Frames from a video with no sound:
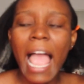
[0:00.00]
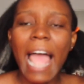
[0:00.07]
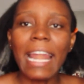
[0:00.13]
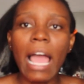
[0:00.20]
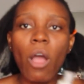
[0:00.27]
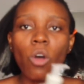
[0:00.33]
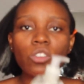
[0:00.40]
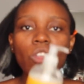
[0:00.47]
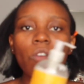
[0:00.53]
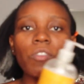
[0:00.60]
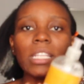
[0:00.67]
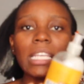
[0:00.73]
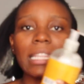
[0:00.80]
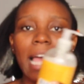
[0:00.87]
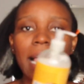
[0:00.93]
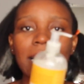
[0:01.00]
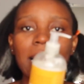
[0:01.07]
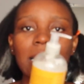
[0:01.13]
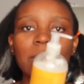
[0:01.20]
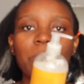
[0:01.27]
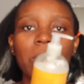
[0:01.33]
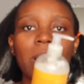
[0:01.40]
And I also really like
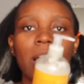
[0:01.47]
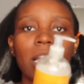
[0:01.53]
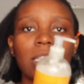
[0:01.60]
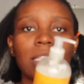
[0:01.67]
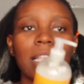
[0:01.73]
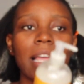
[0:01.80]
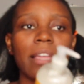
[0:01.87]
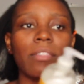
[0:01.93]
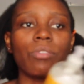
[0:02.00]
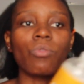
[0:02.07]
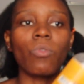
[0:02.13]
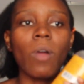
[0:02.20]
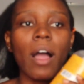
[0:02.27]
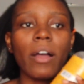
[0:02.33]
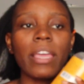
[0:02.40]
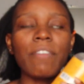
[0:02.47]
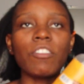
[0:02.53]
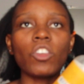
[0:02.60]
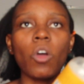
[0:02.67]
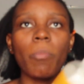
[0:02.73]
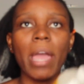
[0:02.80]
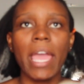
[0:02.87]
this because like throughout, even
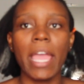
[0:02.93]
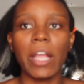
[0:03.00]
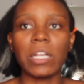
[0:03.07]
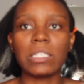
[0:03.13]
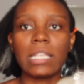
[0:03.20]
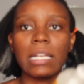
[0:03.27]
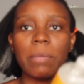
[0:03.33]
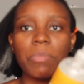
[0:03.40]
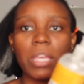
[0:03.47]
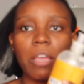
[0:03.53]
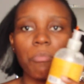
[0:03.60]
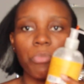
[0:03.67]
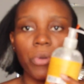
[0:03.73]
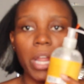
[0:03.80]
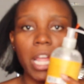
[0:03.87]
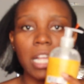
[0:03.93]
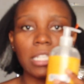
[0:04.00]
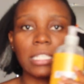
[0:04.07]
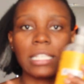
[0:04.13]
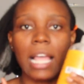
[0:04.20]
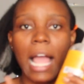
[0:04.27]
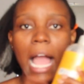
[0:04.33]
though my hair is going to be in
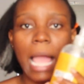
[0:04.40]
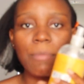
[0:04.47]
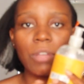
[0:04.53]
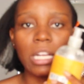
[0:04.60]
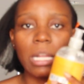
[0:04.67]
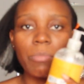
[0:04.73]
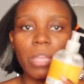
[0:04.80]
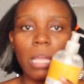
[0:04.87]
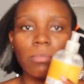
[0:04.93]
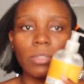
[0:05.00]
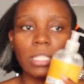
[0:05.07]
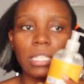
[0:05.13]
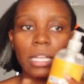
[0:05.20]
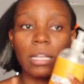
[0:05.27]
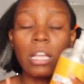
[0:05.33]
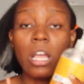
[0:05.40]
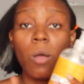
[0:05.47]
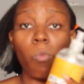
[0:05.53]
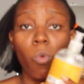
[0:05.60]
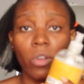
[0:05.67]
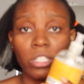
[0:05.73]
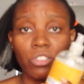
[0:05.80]
braids, I'm going to be able to
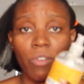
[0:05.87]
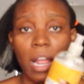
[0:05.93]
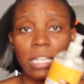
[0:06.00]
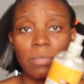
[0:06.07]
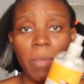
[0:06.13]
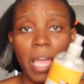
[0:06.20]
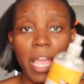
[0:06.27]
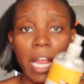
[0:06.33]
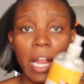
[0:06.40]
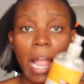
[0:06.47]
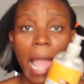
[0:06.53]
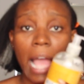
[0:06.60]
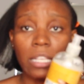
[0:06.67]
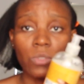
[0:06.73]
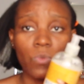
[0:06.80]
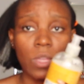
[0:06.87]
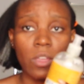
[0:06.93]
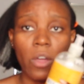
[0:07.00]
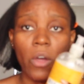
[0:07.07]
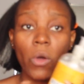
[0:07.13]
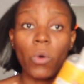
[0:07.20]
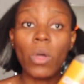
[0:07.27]
moisturize my hair as we
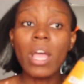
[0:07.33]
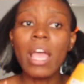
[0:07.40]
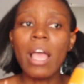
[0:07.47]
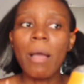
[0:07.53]
go.